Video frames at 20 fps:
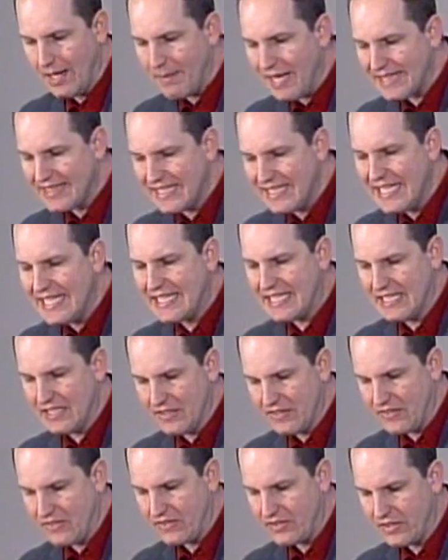about the
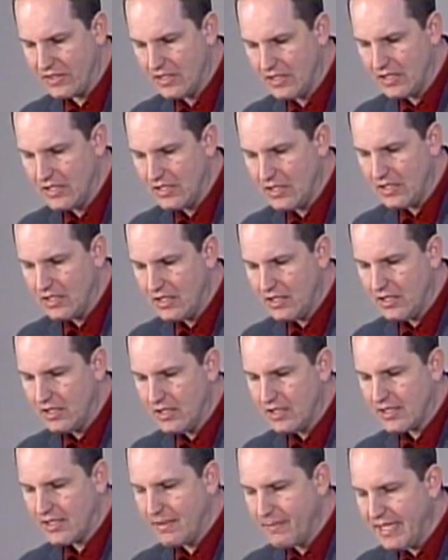deacons,
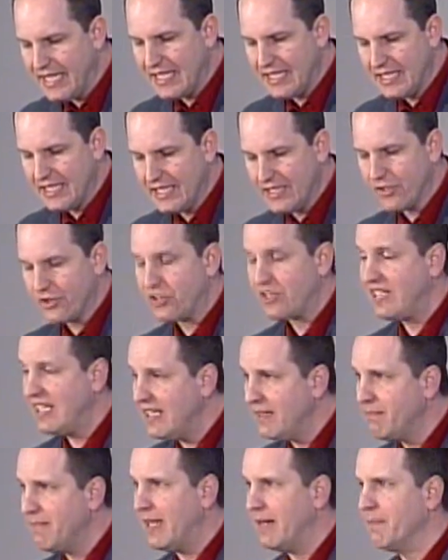committee leaders,
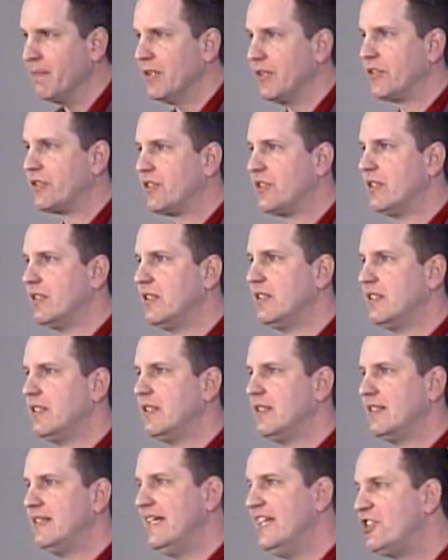team members,
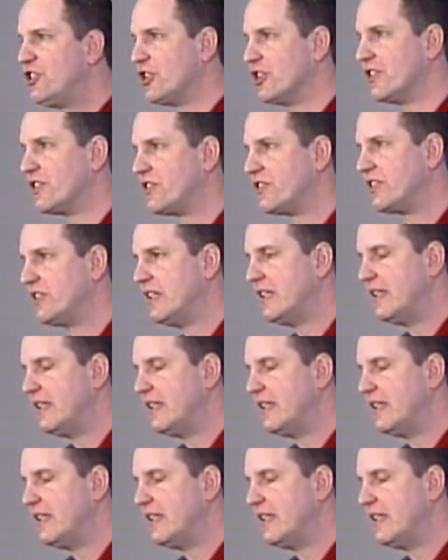teachers,